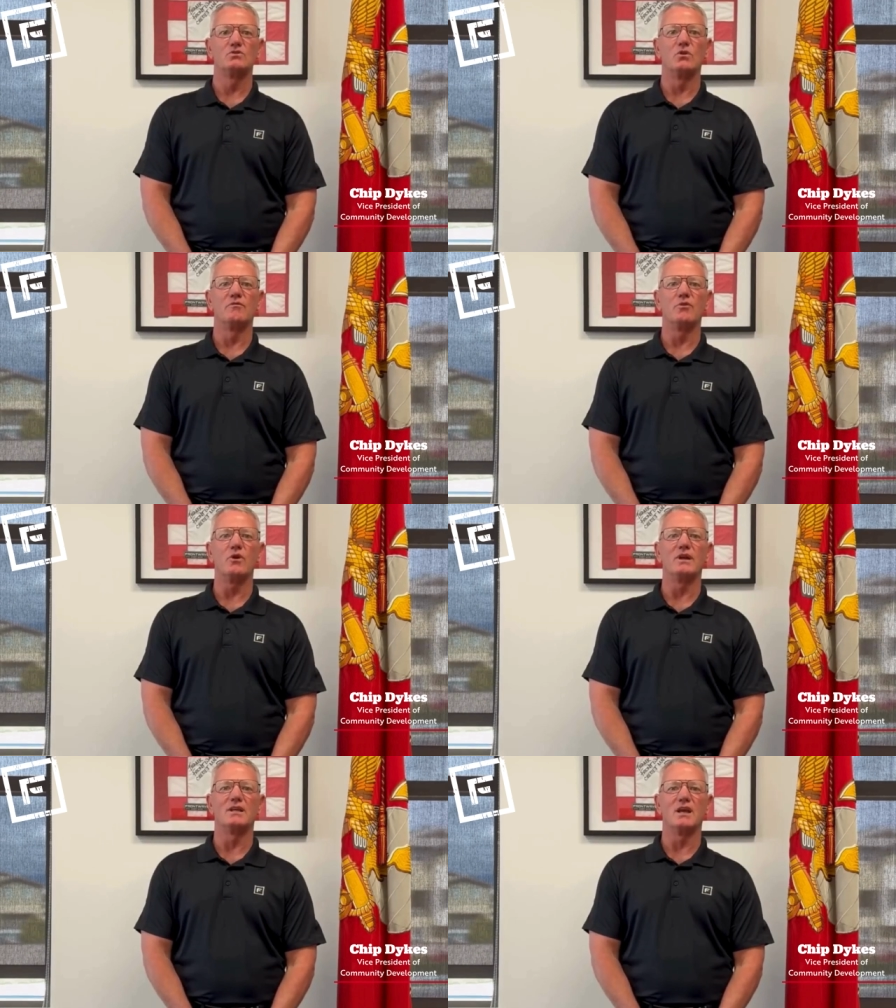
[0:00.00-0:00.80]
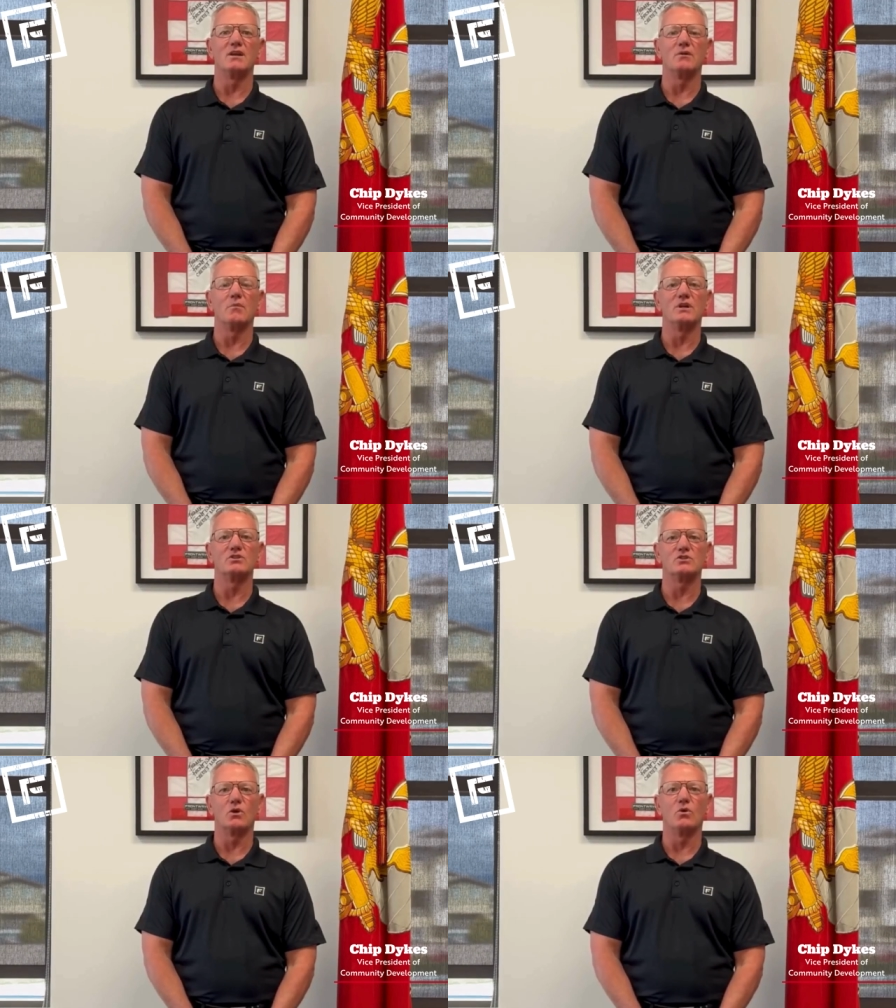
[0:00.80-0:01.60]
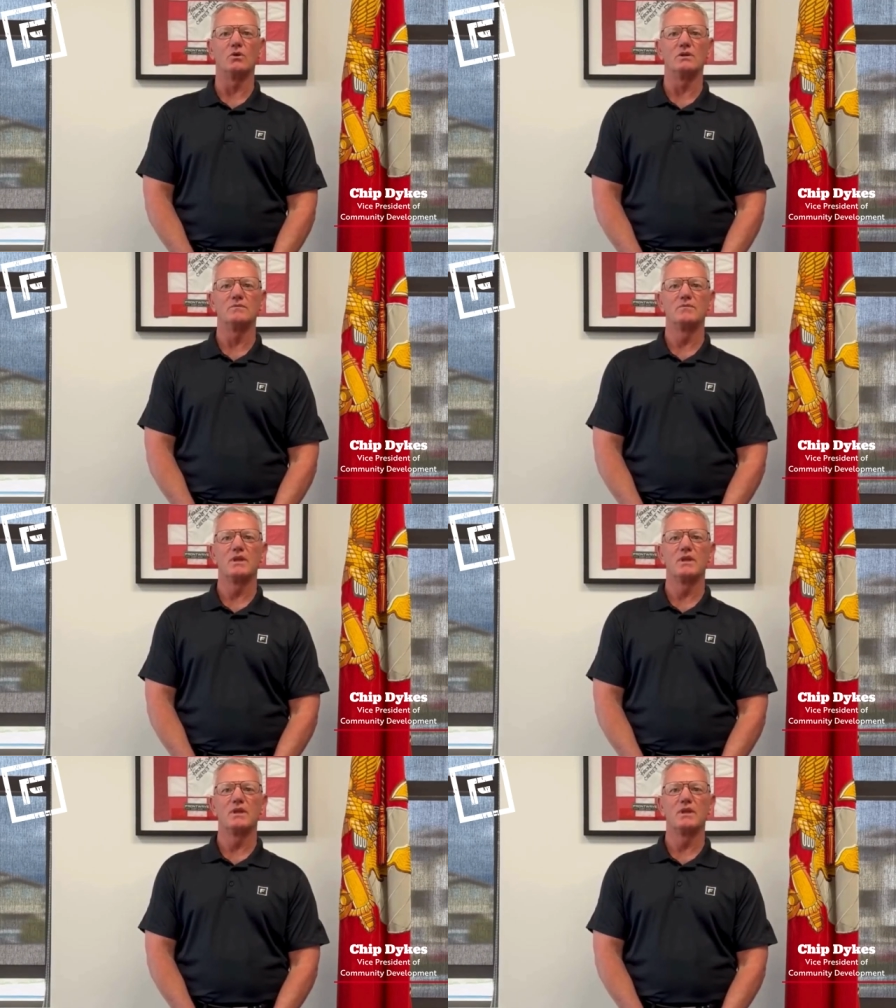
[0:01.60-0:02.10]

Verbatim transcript: To avoid getting your money stolen,